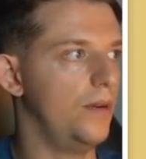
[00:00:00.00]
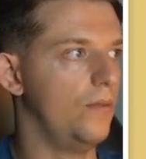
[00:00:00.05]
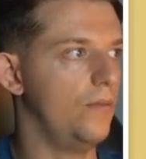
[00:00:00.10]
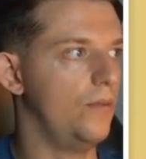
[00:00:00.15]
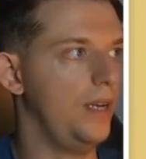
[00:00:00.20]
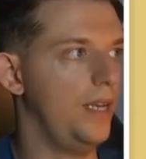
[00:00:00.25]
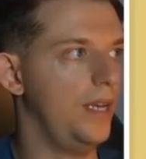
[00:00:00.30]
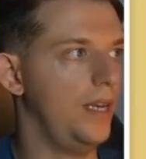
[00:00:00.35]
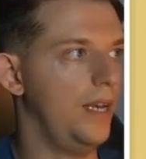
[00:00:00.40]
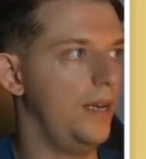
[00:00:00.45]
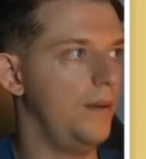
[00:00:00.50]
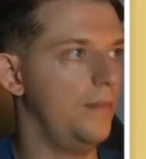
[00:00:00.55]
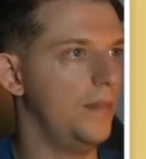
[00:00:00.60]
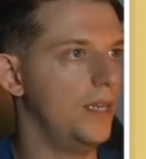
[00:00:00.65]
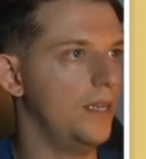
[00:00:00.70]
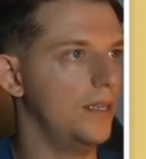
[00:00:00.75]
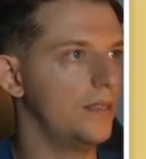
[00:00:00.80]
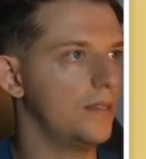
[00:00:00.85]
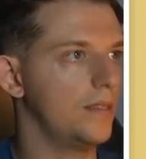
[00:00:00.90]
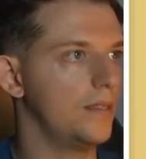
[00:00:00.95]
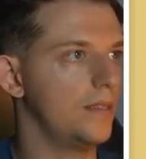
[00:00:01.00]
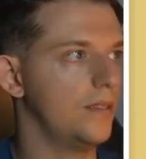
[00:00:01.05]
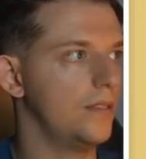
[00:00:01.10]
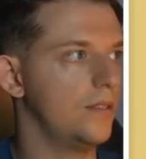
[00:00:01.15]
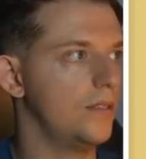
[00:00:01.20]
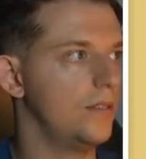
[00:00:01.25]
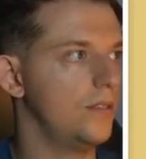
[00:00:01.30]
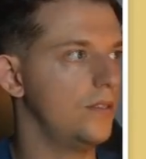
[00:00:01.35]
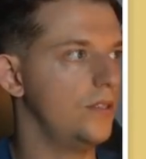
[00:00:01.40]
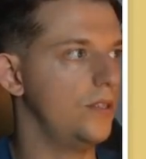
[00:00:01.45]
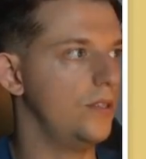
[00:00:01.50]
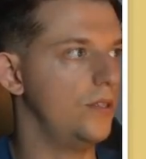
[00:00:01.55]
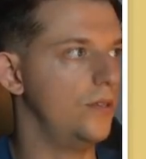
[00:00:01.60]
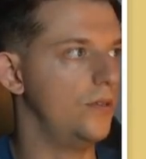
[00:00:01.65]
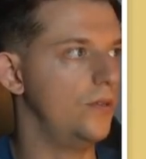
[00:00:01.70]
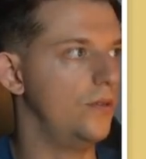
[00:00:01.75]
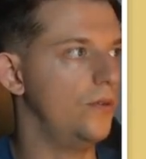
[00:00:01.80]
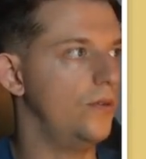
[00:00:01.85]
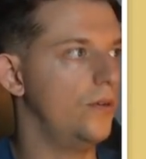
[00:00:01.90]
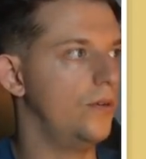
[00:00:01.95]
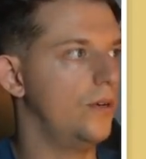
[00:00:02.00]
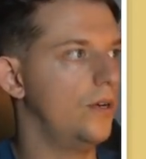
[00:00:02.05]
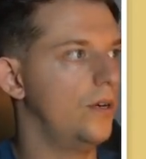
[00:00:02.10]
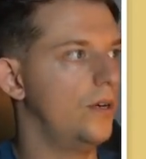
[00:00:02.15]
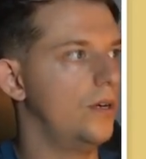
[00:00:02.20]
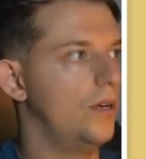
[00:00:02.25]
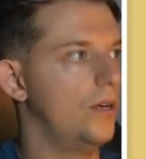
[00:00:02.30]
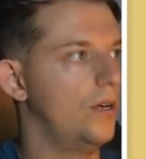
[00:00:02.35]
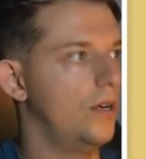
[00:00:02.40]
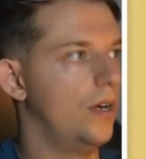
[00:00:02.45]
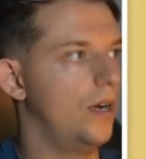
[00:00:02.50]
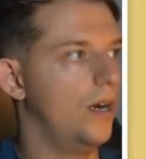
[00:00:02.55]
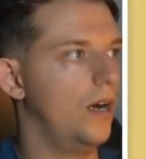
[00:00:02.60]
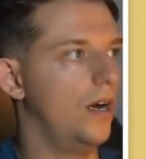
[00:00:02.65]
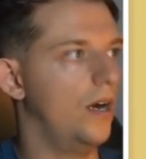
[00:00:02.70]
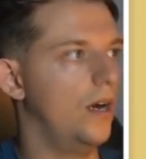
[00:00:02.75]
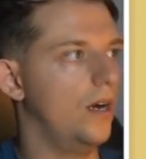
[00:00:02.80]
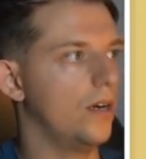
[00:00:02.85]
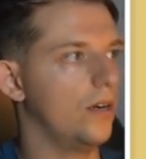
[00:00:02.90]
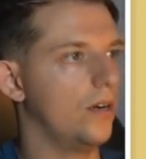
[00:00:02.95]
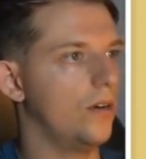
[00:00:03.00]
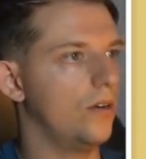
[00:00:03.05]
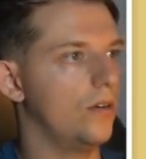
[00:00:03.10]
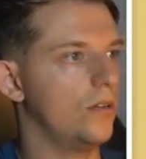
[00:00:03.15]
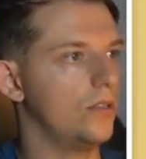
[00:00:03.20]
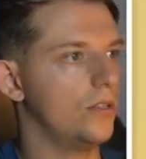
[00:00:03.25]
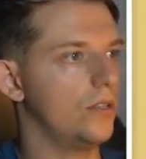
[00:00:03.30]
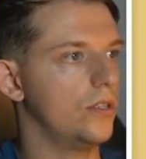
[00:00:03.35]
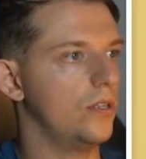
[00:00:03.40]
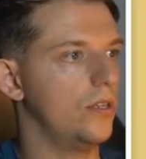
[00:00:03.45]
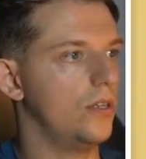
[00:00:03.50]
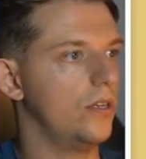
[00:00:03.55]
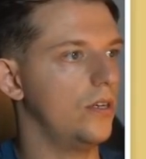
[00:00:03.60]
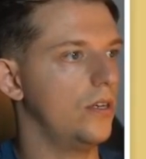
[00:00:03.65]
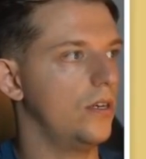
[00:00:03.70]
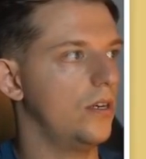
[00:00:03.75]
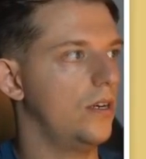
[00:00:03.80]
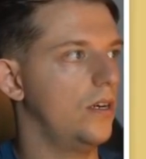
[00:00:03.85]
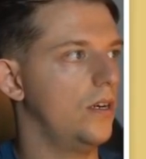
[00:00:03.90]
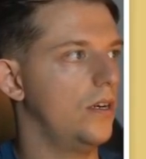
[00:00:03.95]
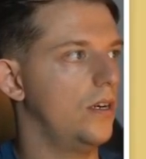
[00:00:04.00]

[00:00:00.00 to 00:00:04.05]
to rename this to cursor